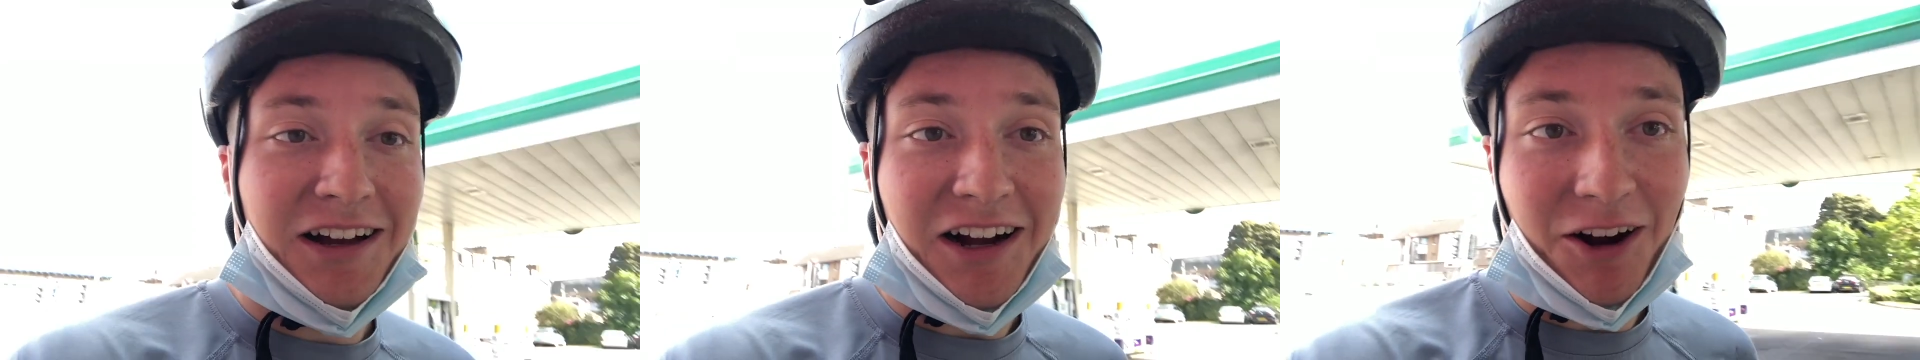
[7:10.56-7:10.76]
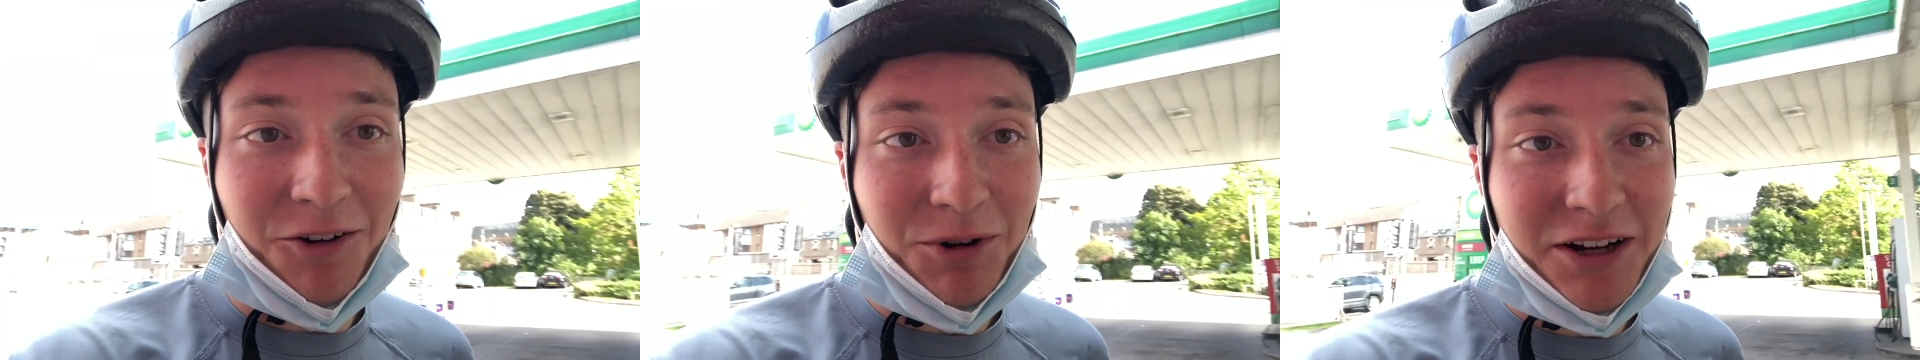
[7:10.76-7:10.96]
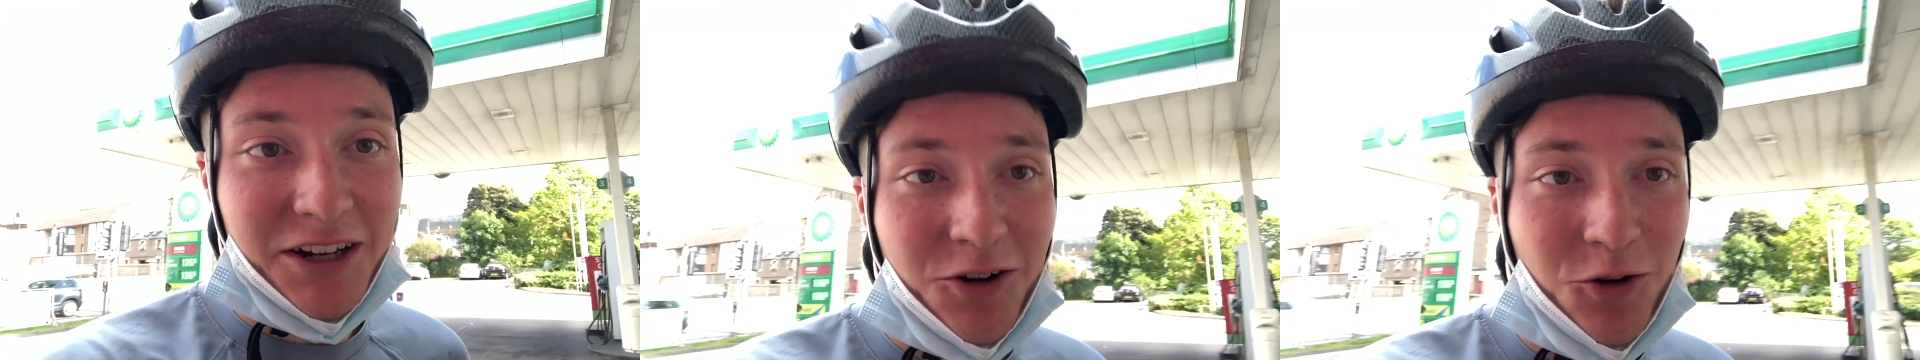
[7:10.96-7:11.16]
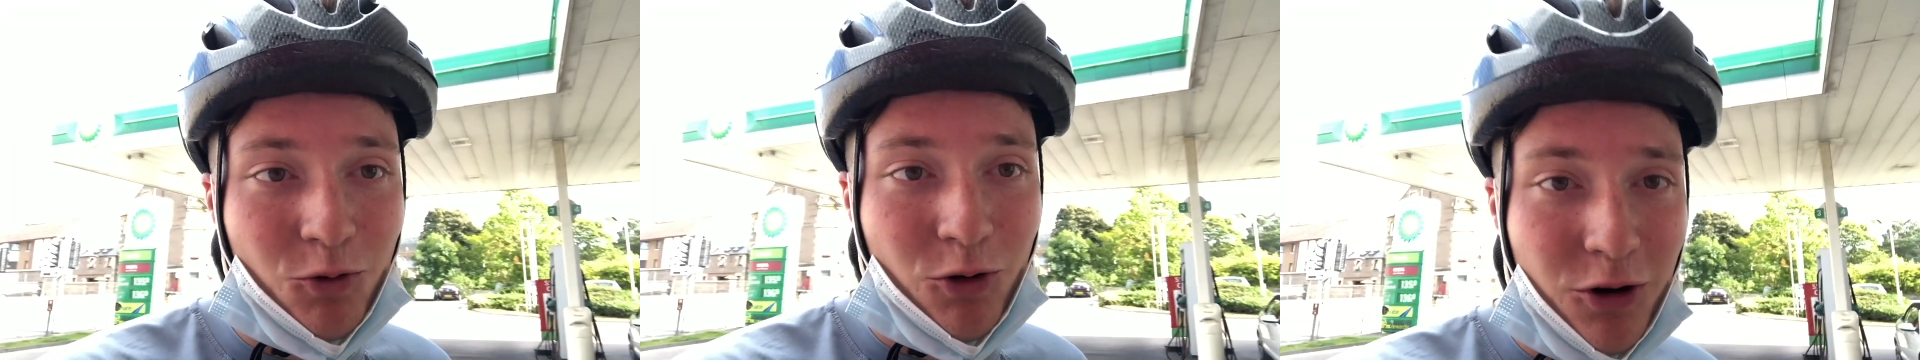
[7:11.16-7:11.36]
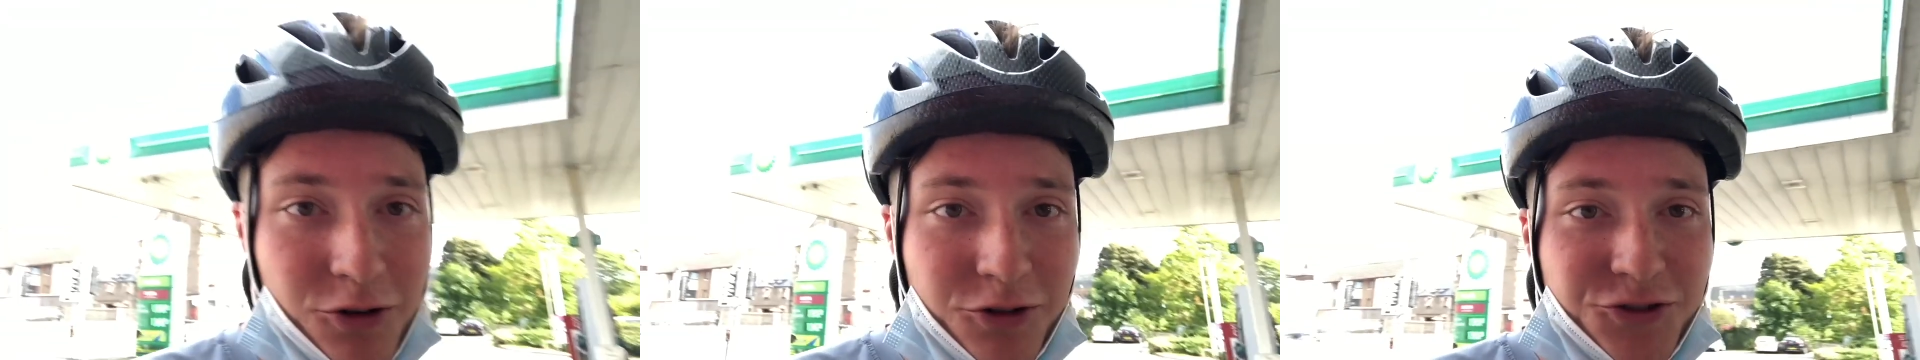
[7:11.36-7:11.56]
I ran out of
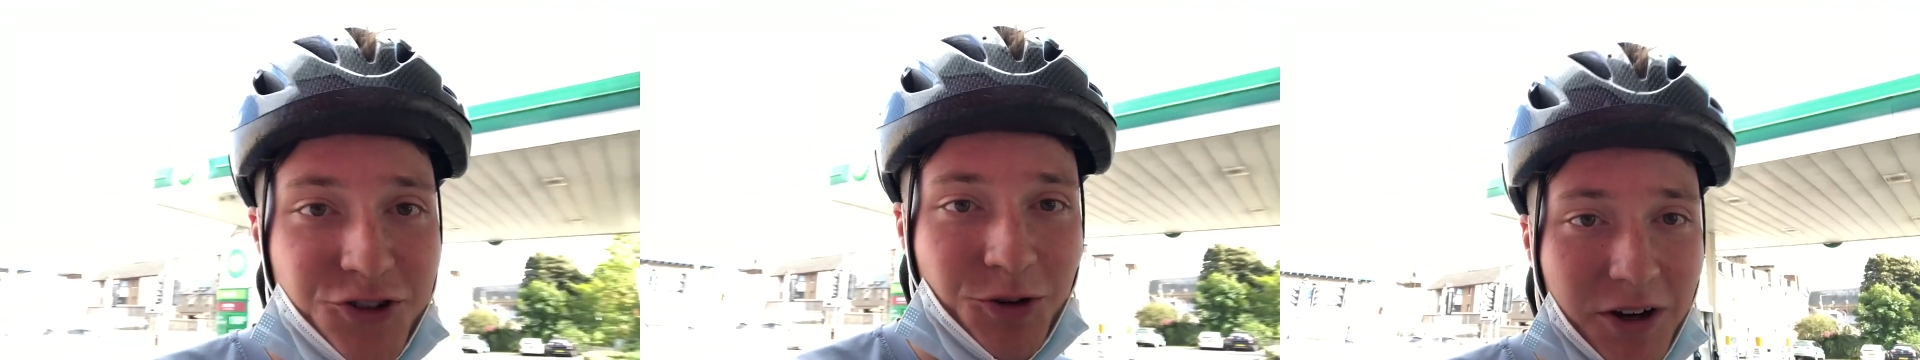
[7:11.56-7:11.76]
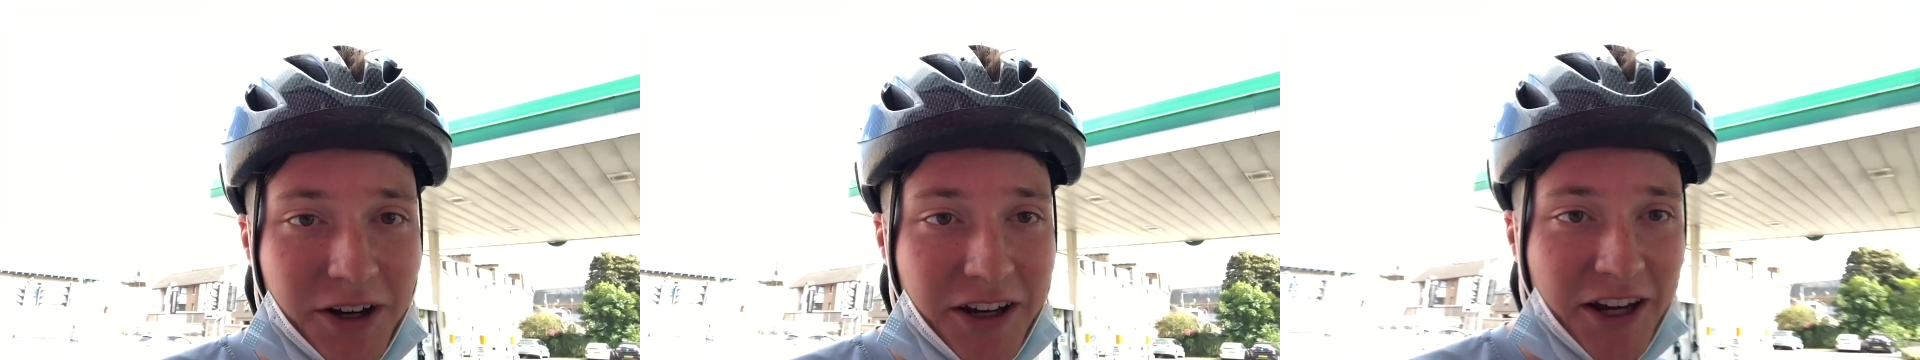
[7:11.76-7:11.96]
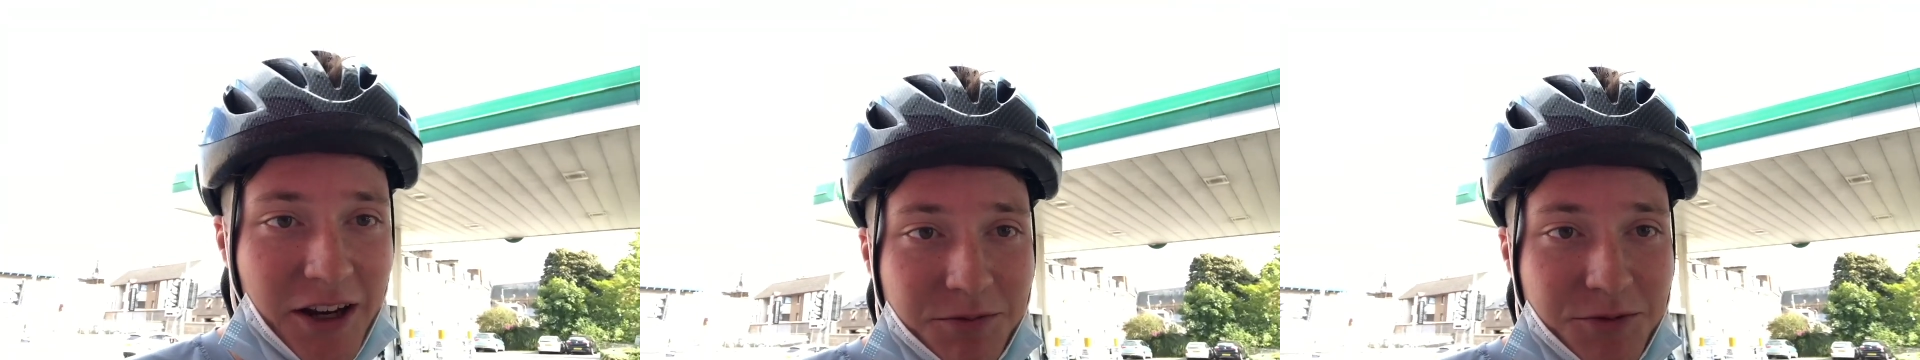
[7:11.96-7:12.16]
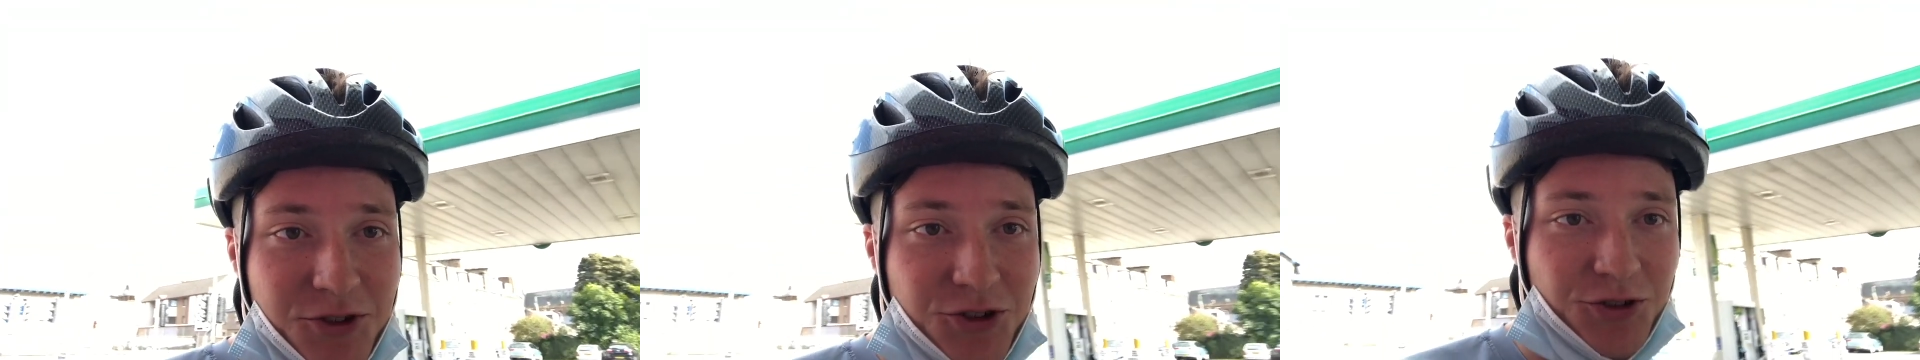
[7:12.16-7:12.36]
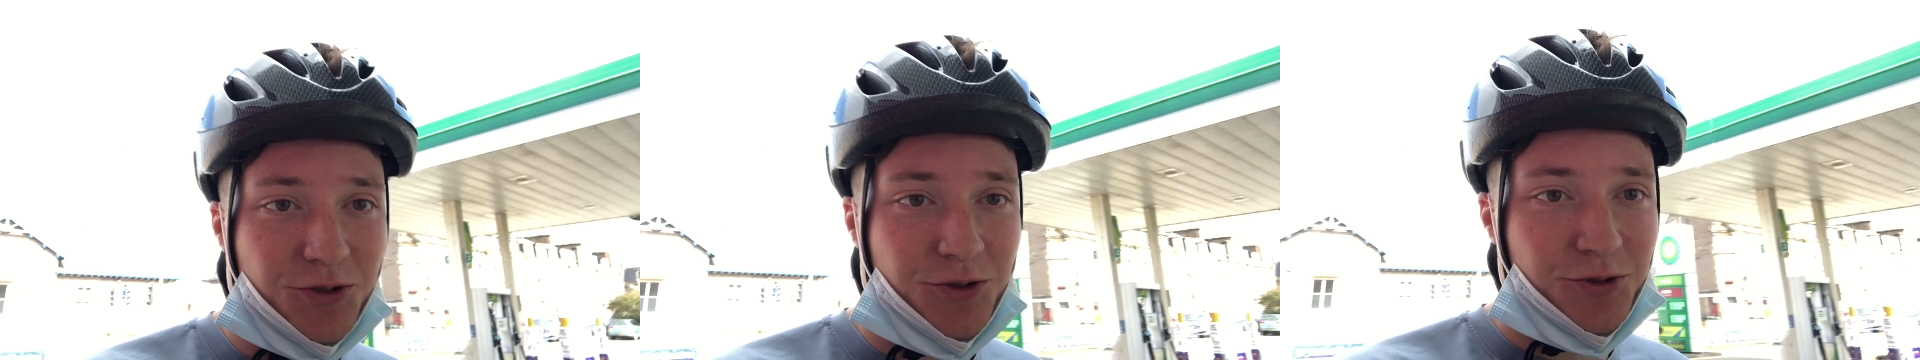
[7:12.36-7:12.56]
water, so I came
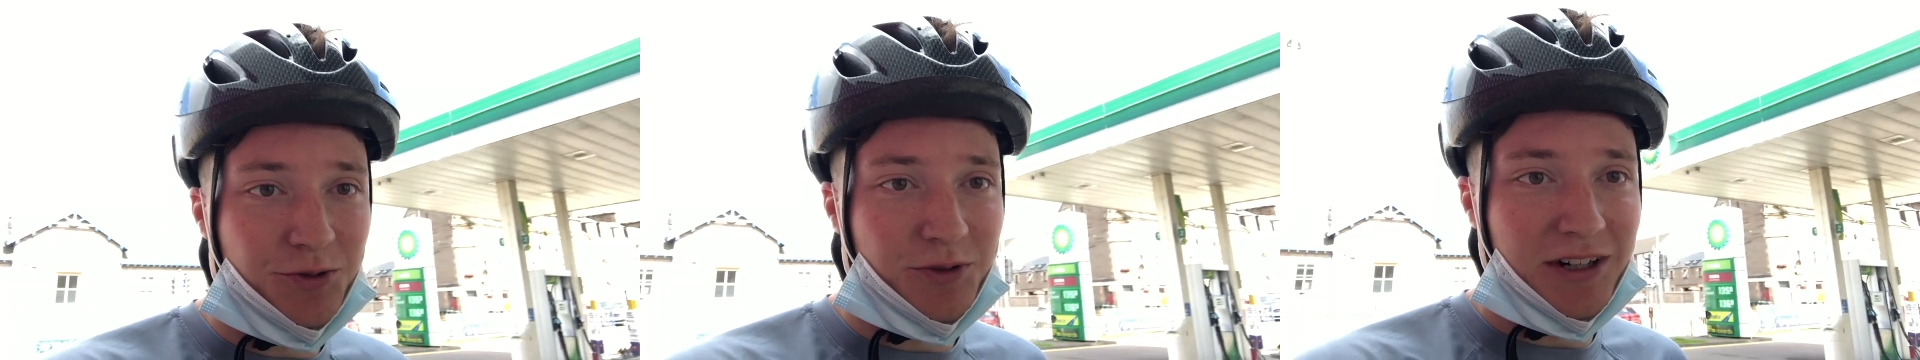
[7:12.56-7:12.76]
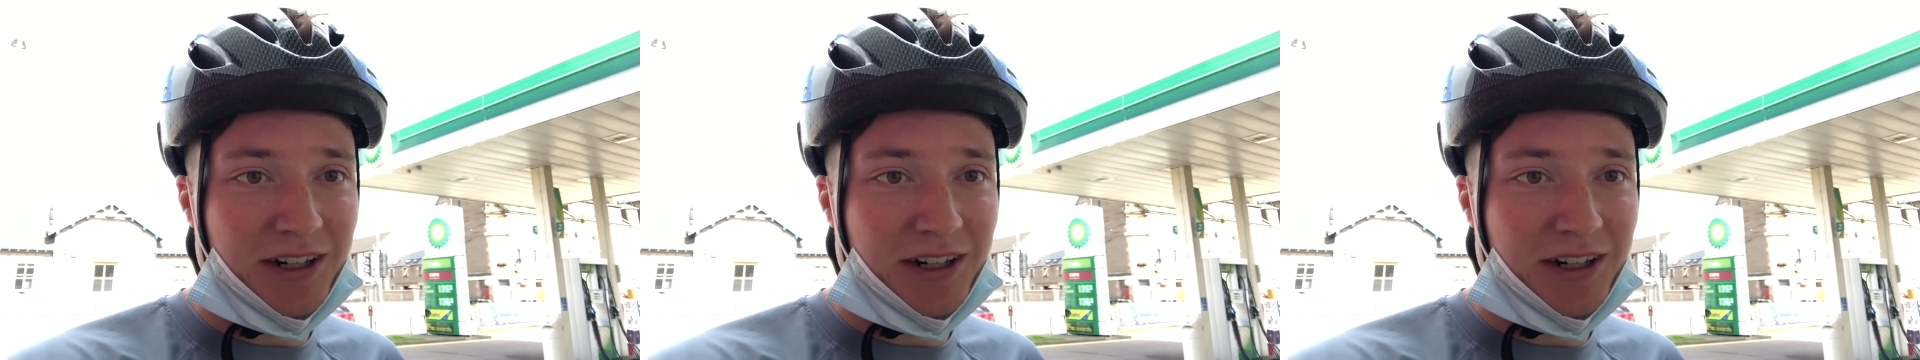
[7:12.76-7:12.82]
to